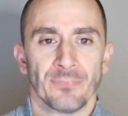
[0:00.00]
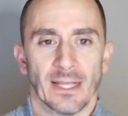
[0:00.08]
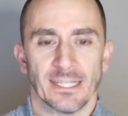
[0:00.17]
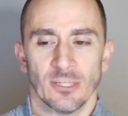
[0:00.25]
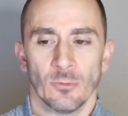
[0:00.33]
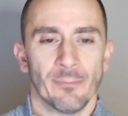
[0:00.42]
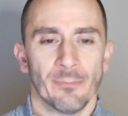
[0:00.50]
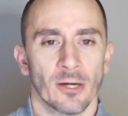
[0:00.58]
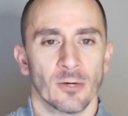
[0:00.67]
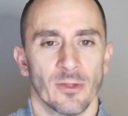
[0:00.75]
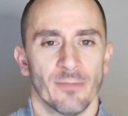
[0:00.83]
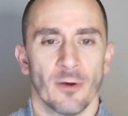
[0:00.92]
And so we
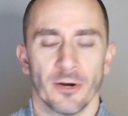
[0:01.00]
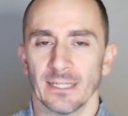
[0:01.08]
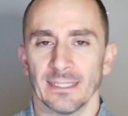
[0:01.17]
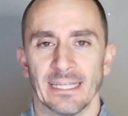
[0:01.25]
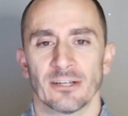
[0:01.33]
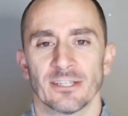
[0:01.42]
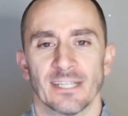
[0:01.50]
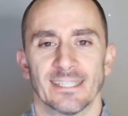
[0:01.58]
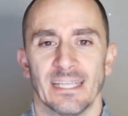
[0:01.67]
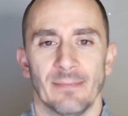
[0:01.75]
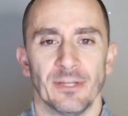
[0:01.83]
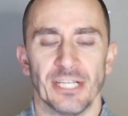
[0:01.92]
partner with marketing leaders at
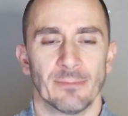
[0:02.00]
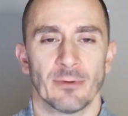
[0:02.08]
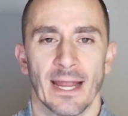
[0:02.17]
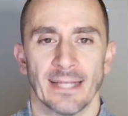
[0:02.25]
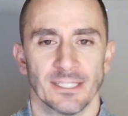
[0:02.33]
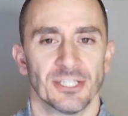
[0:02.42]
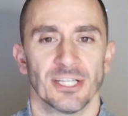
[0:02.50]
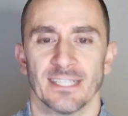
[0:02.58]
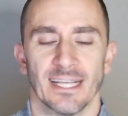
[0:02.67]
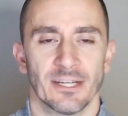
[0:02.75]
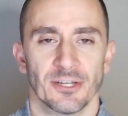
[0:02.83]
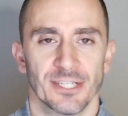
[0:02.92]
CPG brands just
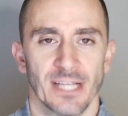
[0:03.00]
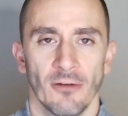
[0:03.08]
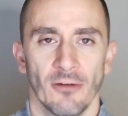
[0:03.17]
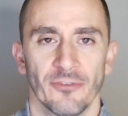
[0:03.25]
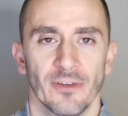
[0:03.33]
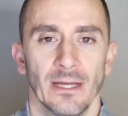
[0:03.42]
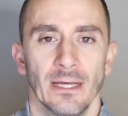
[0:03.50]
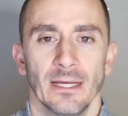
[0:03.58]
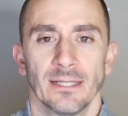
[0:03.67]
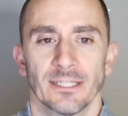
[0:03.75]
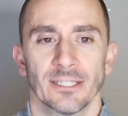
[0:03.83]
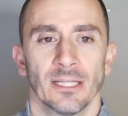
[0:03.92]
like yourself
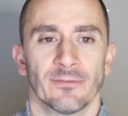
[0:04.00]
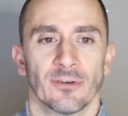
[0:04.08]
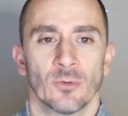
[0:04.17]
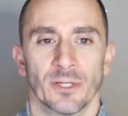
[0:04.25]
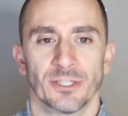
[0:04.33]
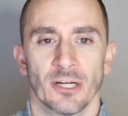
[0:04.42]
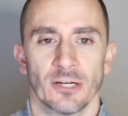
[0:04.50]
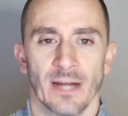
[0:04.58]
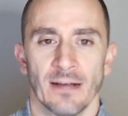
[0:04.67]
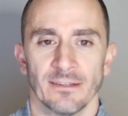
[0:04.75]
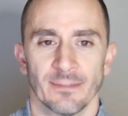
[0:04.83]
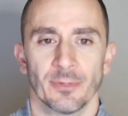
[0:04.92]
to deliver quick
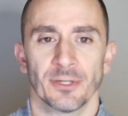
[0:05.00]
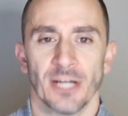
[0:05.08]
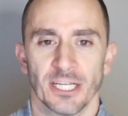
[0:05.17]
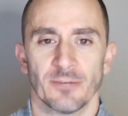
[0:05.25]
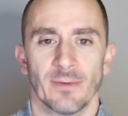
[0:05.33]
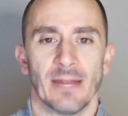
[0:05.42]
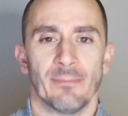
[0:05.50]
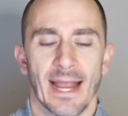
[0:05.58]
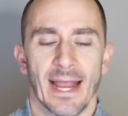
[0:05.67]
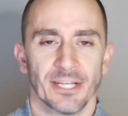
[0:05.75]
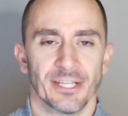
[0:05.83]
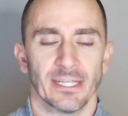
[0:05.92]
turnarounds of production-ready
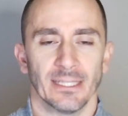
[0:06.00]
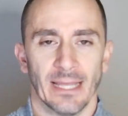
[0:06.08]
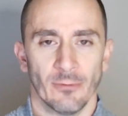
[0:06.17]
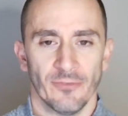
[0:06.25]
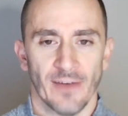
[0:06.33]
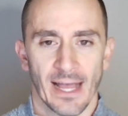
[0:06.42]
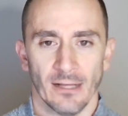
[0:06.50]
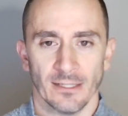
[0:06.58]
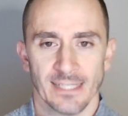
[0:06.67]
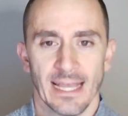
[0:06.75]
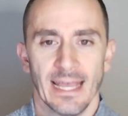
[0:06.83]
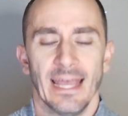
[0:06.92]
packaging and label
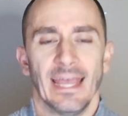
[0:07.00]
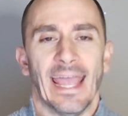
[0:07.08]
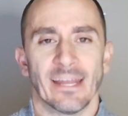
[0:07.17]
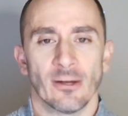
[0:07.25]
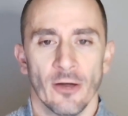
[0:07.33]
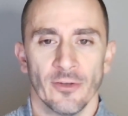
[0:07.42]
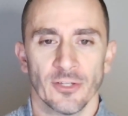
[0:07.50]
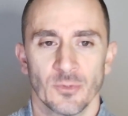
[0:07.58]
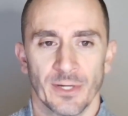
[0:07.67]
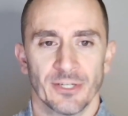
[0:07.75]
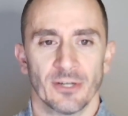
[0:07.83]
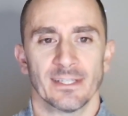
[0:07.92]
files and all those
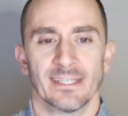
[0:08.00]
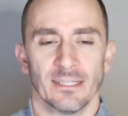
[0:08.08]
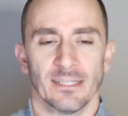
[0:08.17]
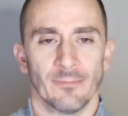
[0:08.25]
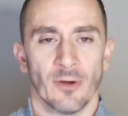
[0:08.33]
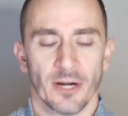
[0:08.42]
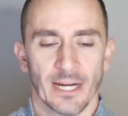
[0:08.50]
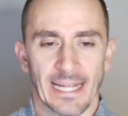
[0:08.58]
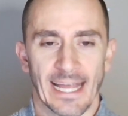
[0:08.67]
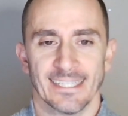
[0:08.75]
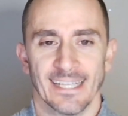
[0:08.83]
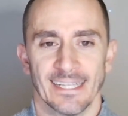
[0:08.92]
quick turn sales and marketing
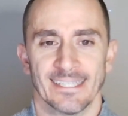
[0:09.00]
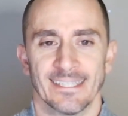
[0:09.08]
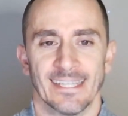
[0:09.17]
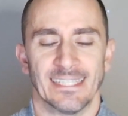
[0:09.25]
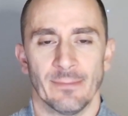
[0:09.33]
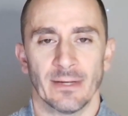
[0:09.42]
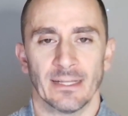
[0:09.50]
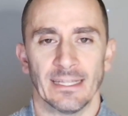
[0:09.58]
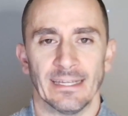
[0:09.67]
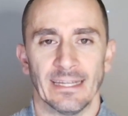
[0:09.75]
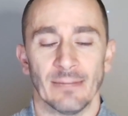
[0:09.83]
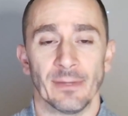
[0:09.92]
assets that typically
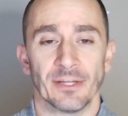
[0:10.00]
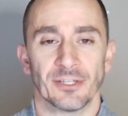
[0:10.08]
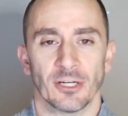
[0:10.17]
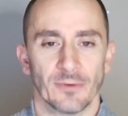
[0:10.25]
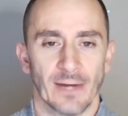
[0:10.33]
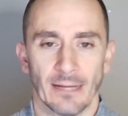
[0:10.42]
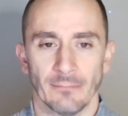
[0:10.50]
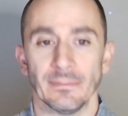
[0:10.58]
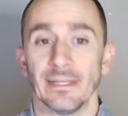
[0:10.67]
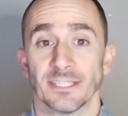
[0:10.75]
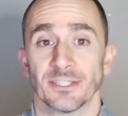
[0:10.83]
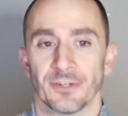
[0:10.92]
need to be turned around
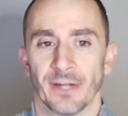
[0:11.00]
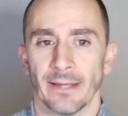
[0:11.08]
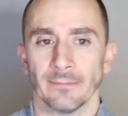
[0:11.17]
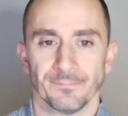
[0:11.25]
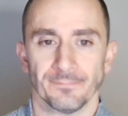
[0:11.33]
yesterday.